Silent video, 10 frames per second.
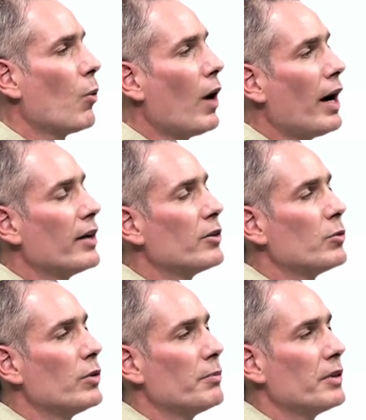why
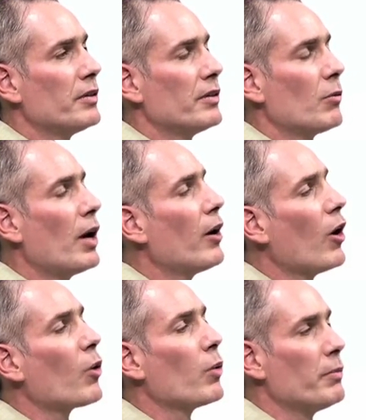
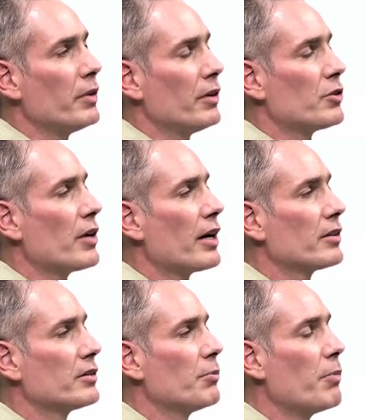are women
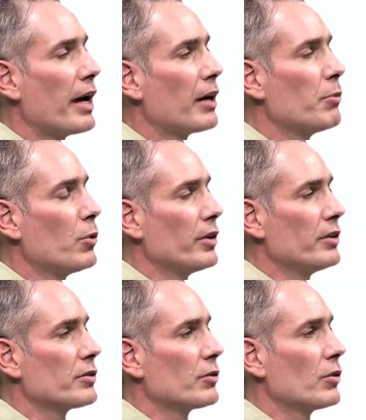attracted to bad
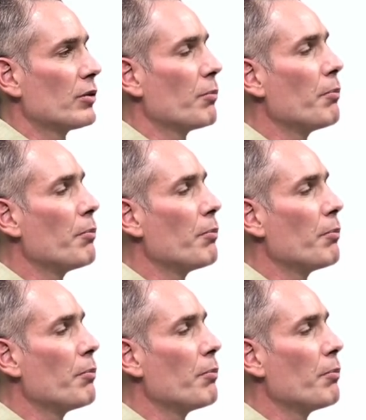boys or